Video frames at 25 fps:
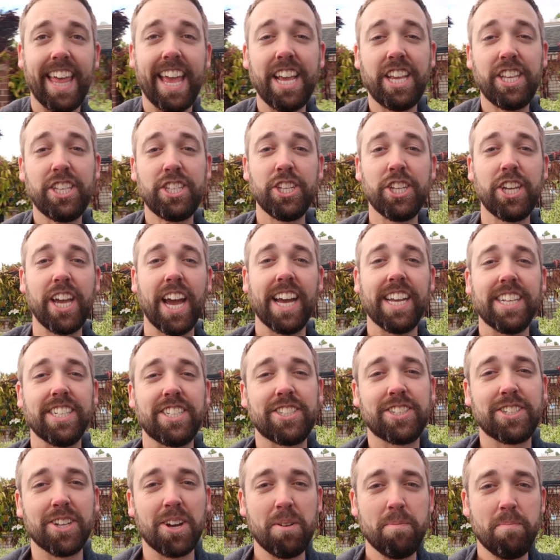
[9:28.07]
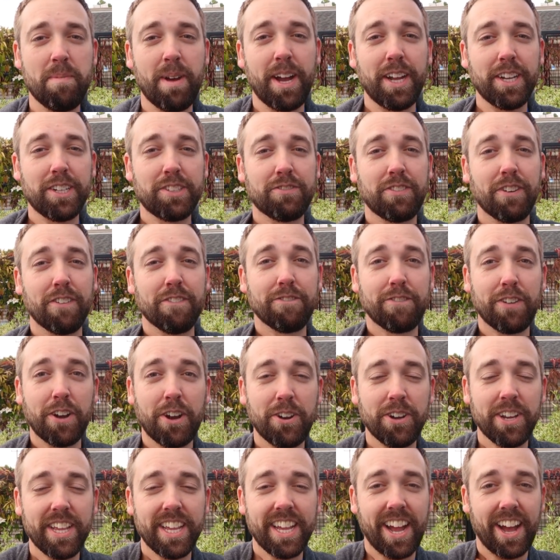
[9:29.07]
Thanks you guys so much for
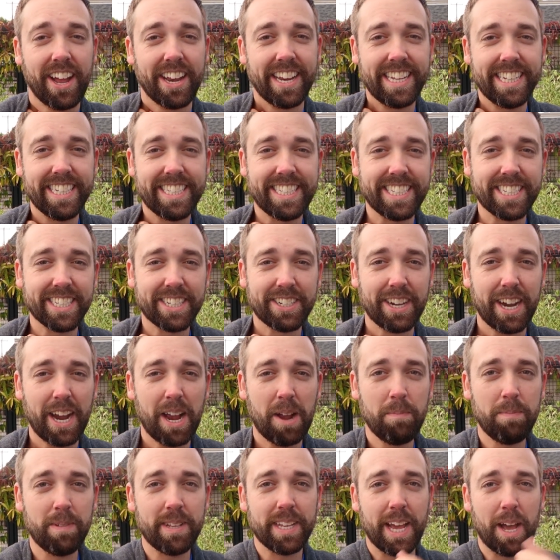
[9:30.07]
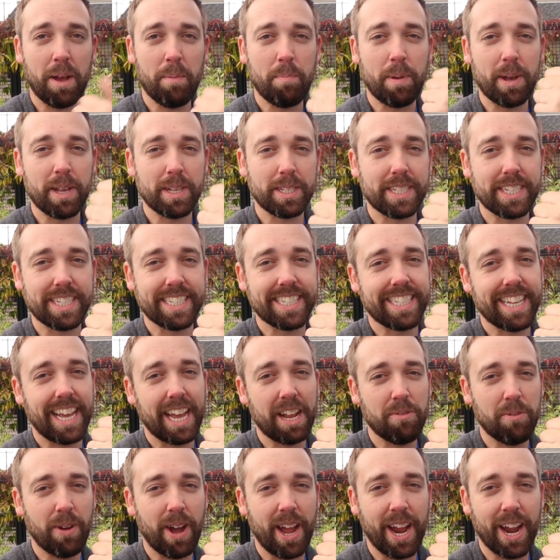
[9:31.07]
voting on Instagram to help us
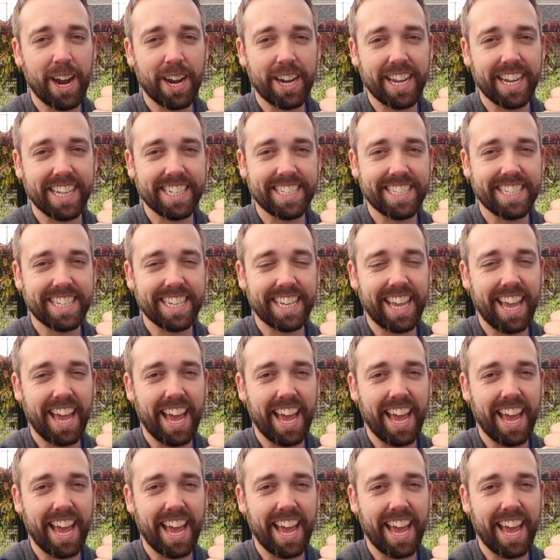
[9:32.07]
decide what haircuts to